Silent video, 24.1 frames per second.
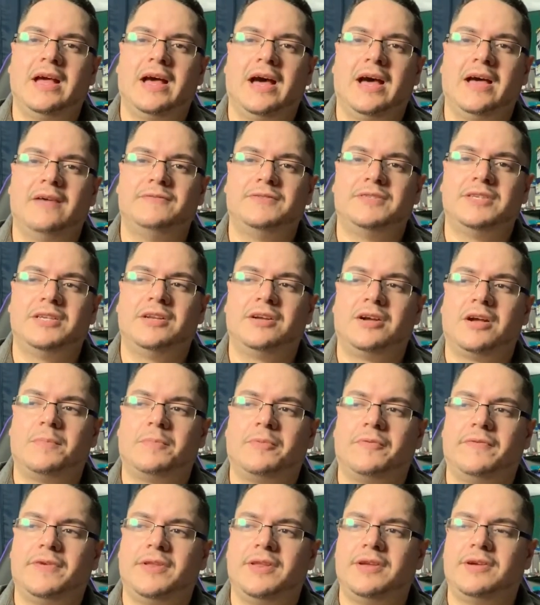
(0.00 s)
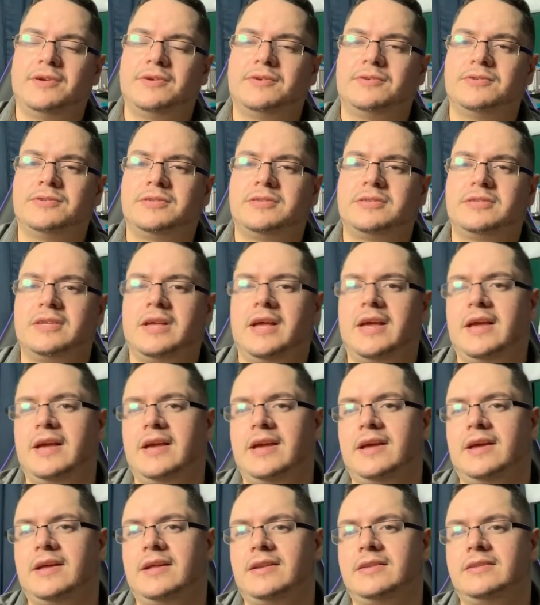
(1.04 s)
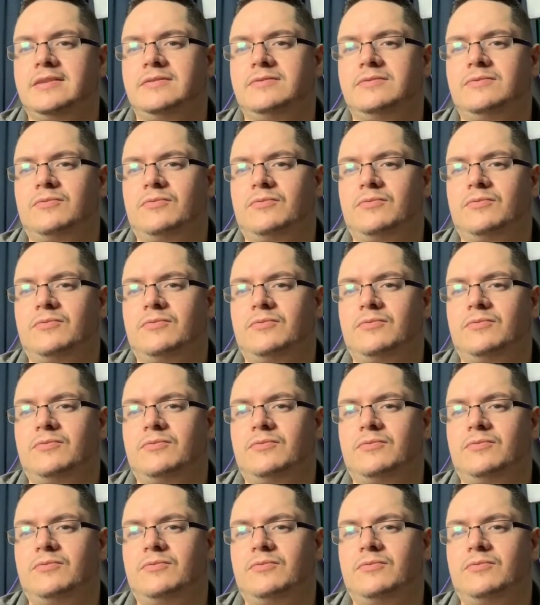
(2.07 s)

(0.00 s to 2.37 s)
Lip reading: I've seen a couple videos and